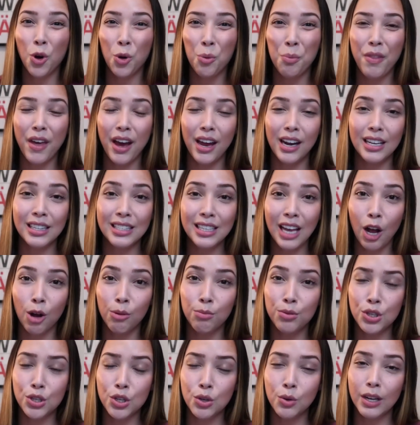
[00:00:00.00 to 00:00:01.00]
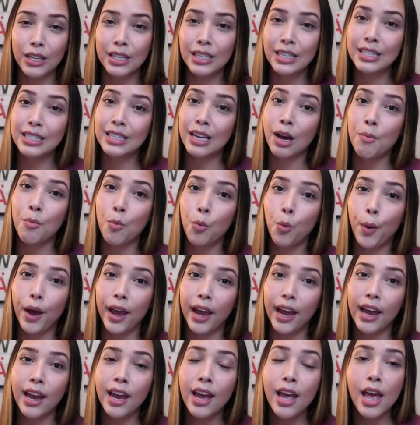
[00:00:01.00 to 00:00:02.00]
Hope that it's helped you in some
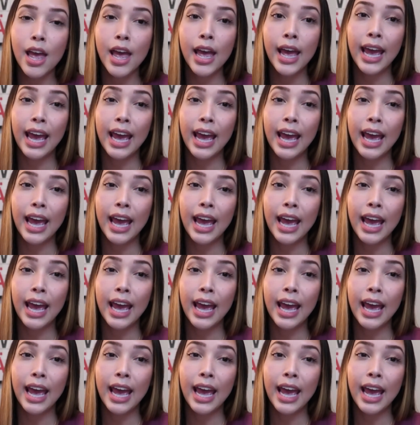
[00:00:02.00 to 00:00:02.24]
way.